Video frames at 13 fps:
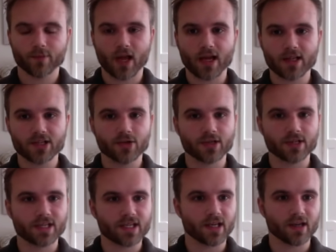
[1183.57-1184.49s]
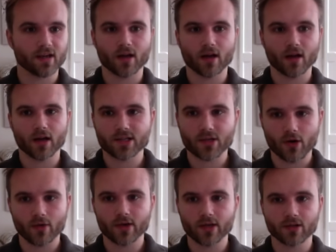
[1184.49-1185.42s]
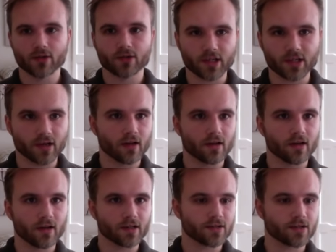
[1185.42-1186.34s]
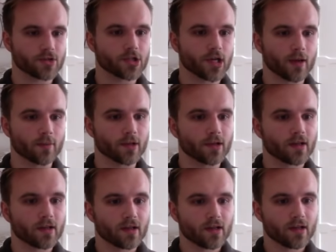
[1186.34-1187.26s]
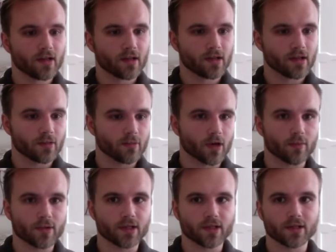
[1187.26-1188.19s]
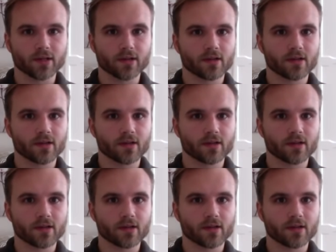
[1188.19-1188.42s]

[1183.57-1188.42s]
As you can see, it's already looking not too shabby, in my opinion.